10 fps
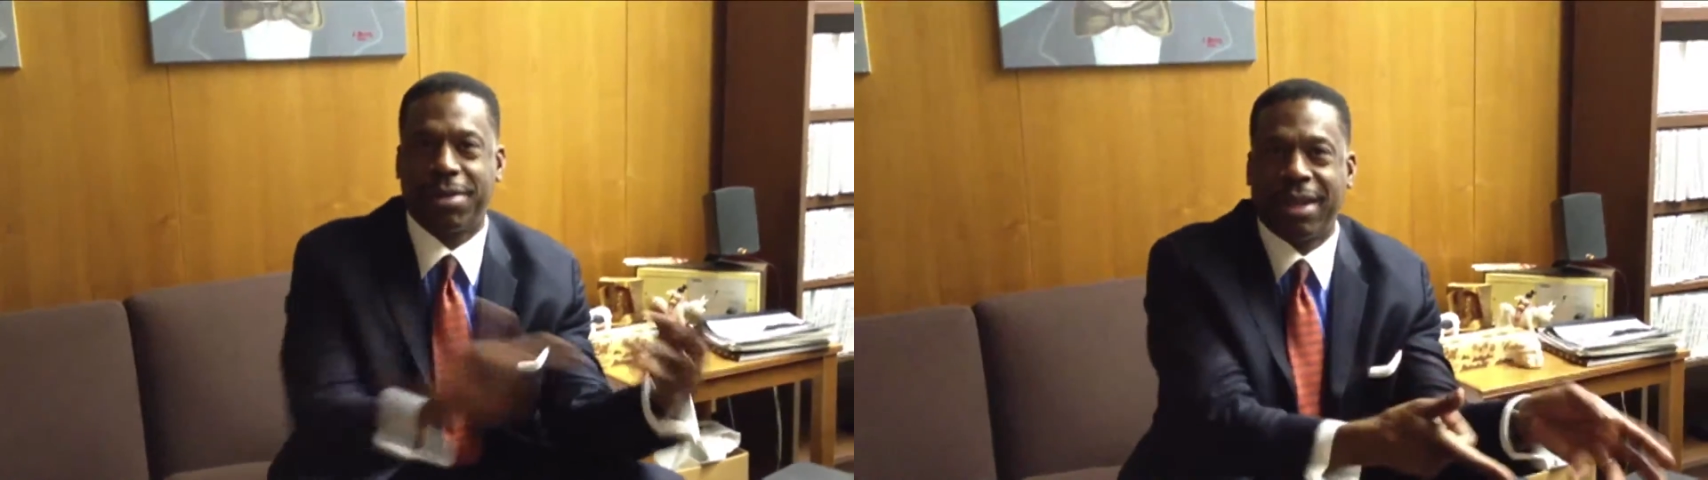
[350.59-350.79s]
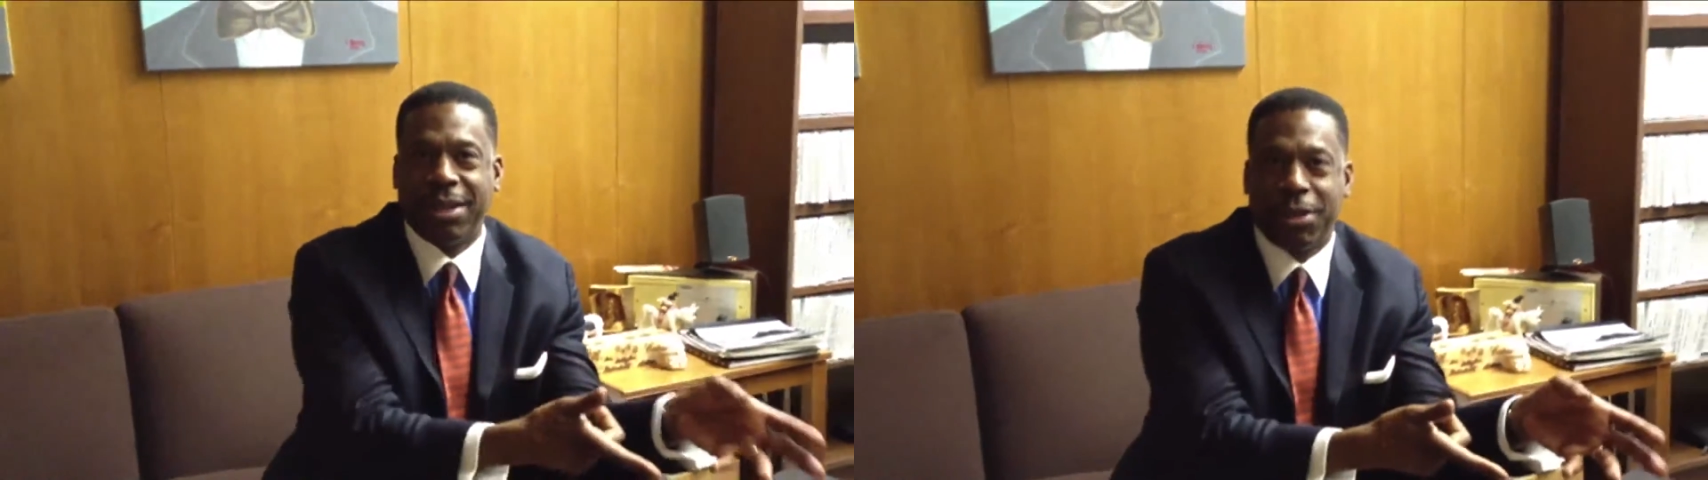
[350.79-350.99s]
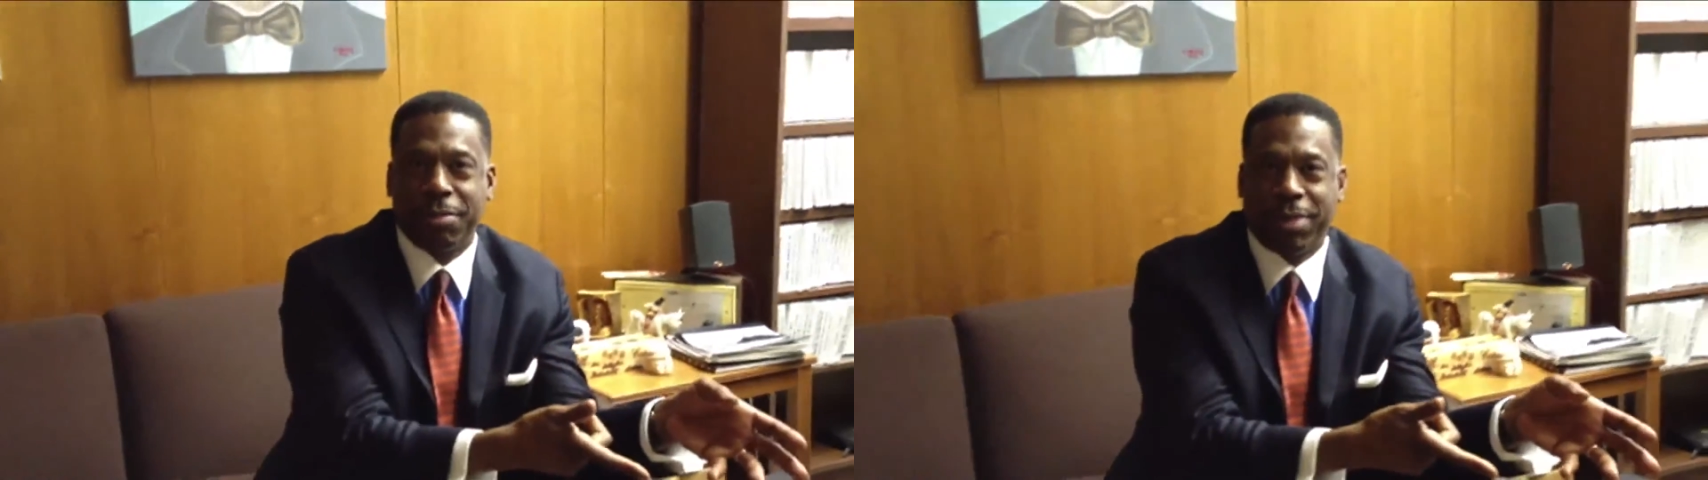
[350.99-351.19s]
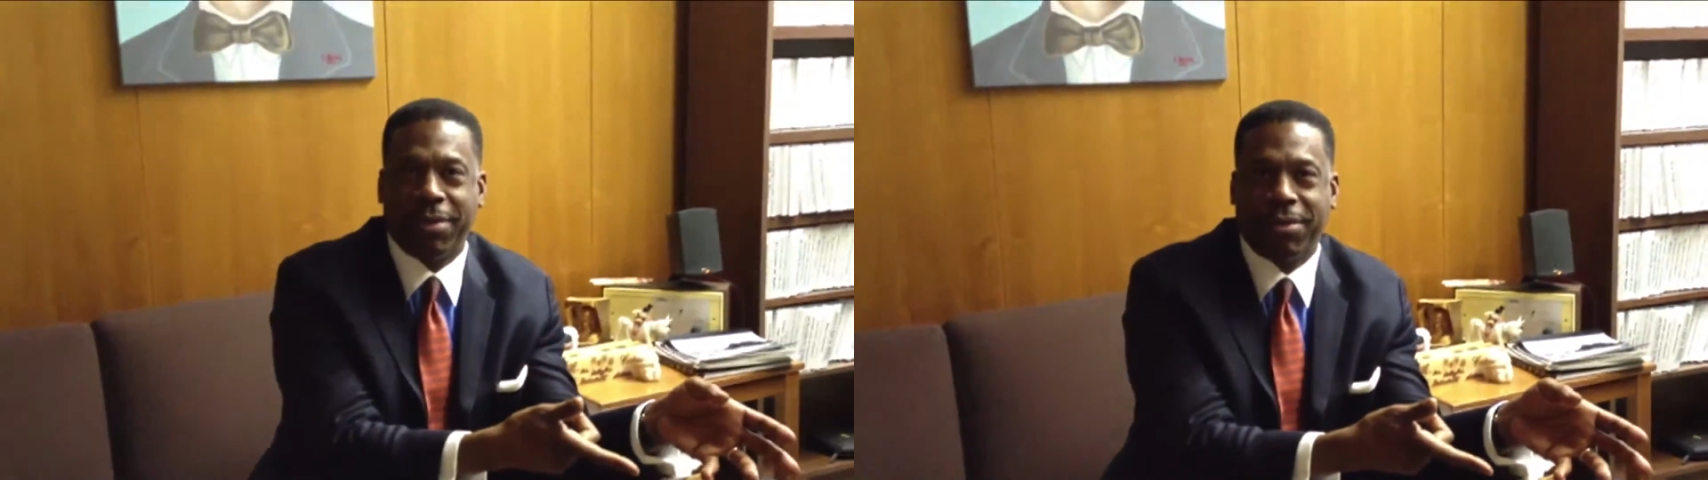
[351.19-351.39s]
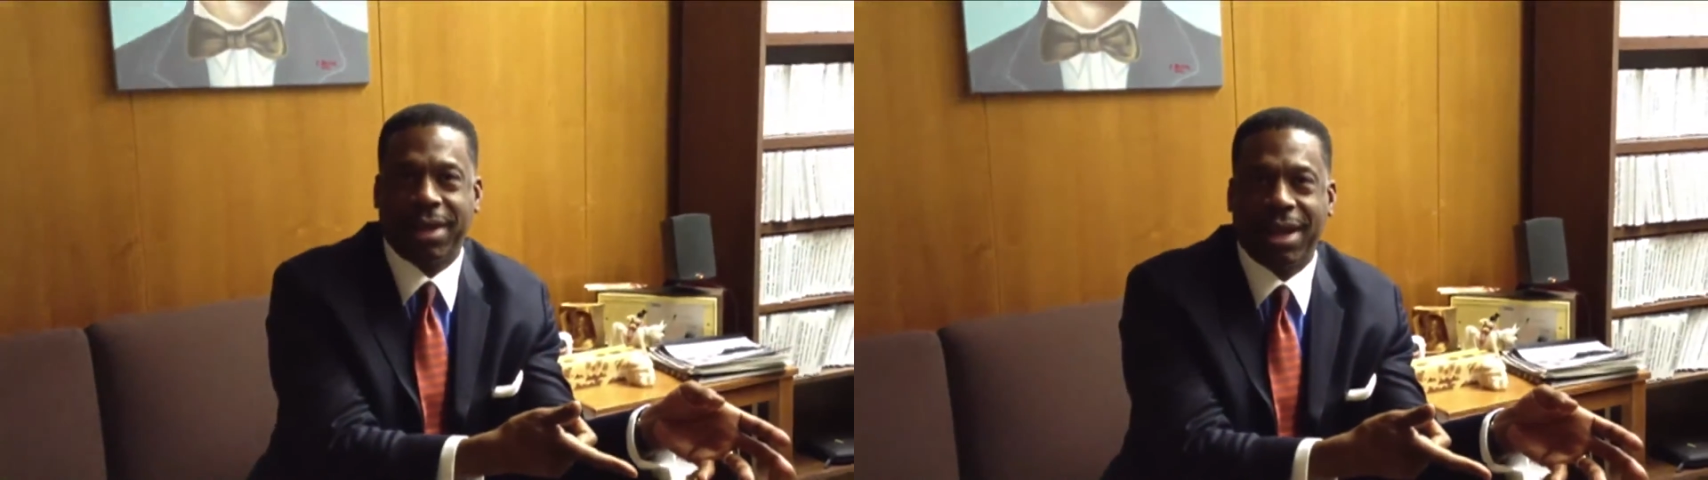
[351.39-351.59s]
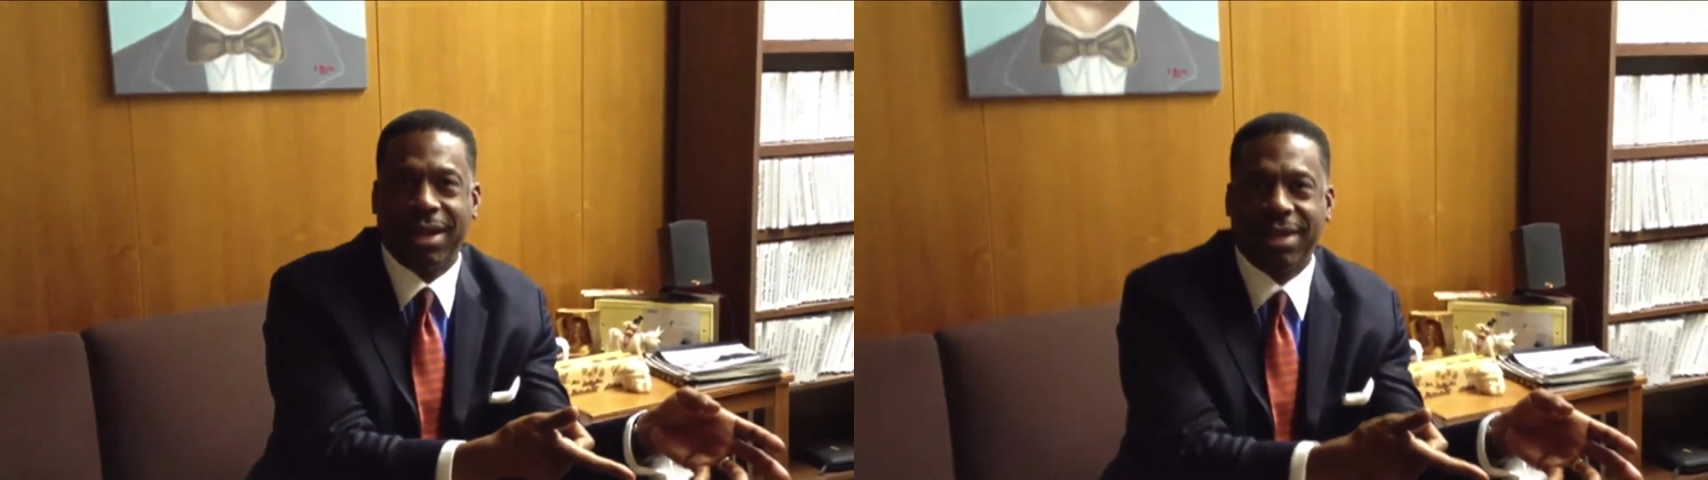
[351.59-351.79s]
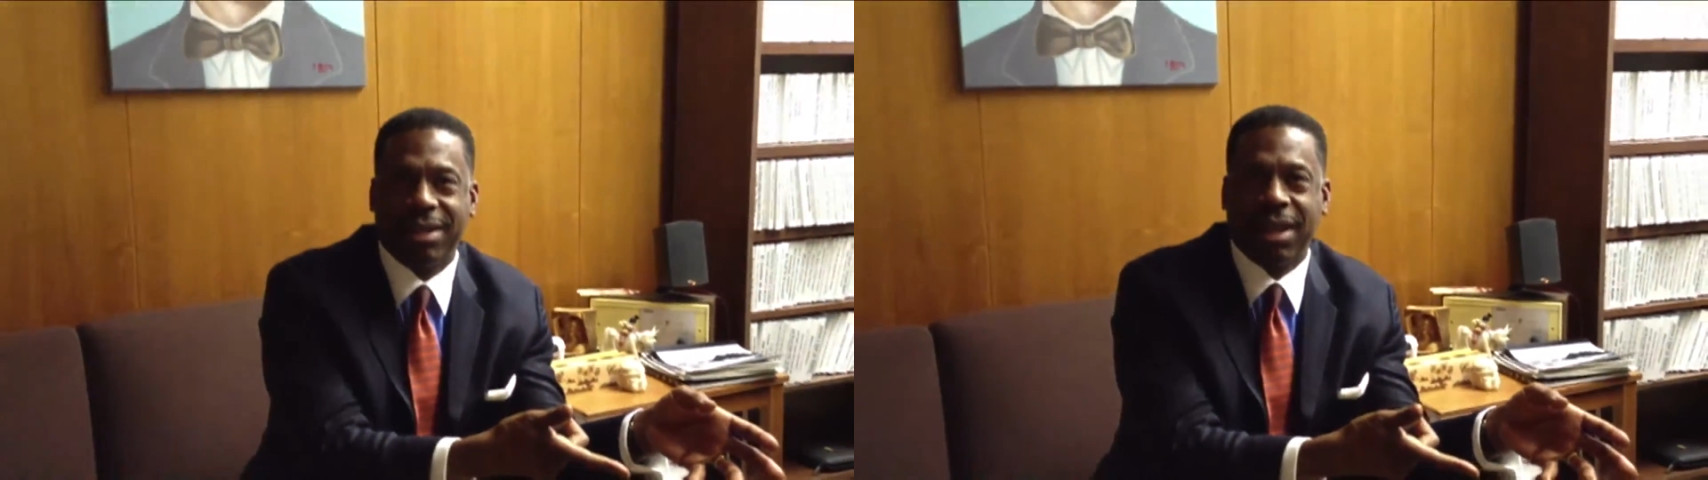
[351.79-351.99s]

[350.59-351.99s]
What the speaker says: so that you can pay for college,